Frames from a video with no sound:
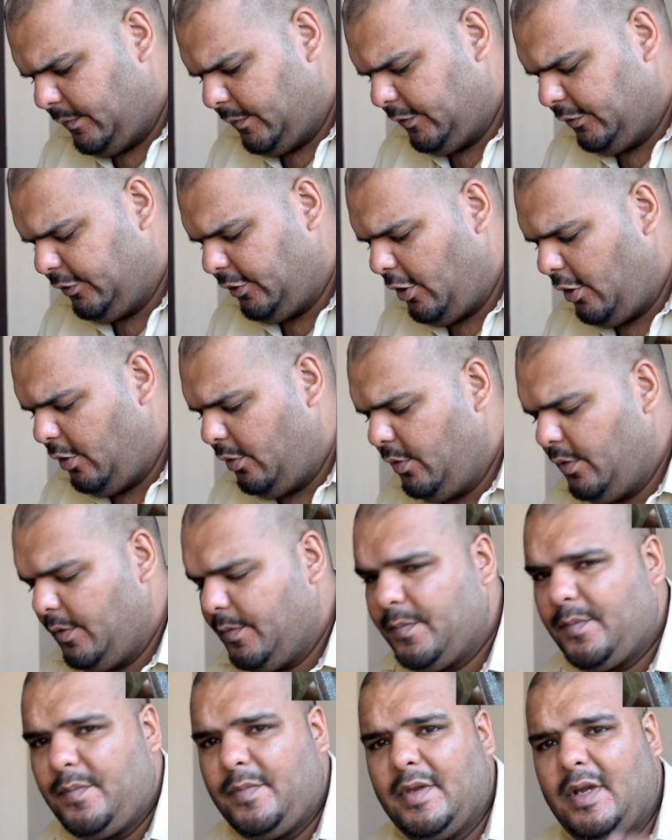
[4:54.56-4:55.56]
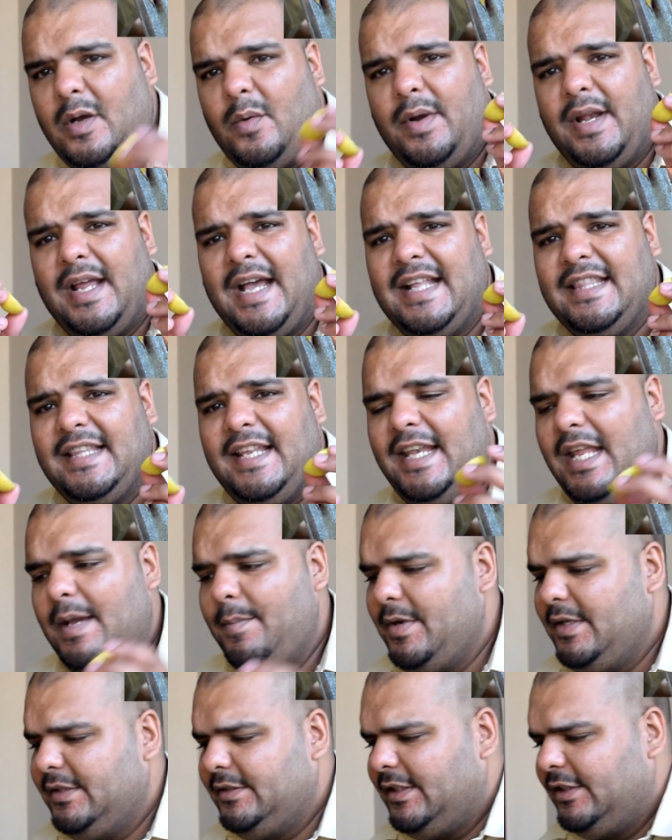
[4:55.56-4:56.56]
So I want to add the
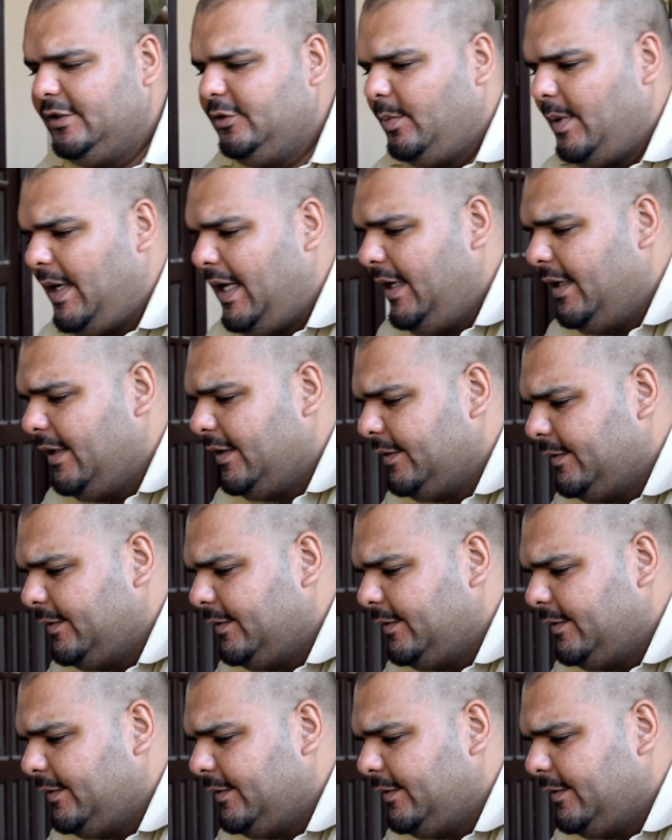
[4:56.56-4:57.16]
lemons as well.